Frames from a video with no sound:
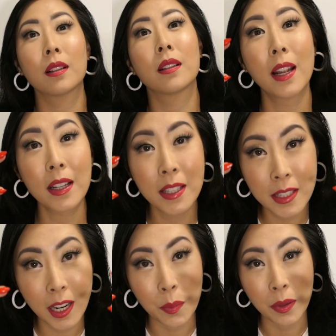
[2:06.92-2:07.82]
Next
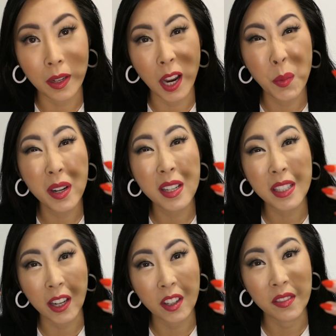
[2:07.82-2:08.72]
step, I'm already
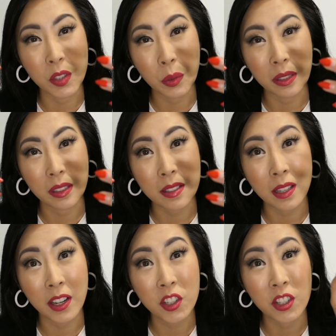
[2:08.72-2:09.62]
tired of doing this.
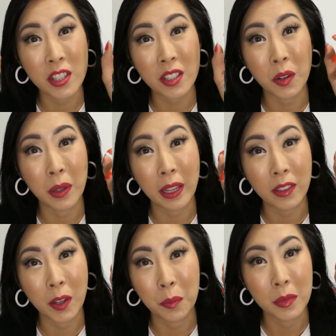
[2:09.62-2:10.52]
I should just go and get
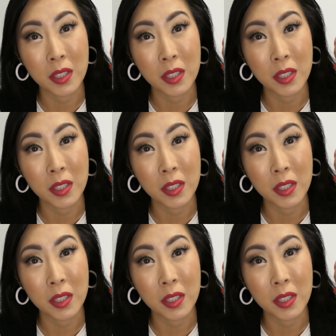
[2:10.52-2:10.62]
them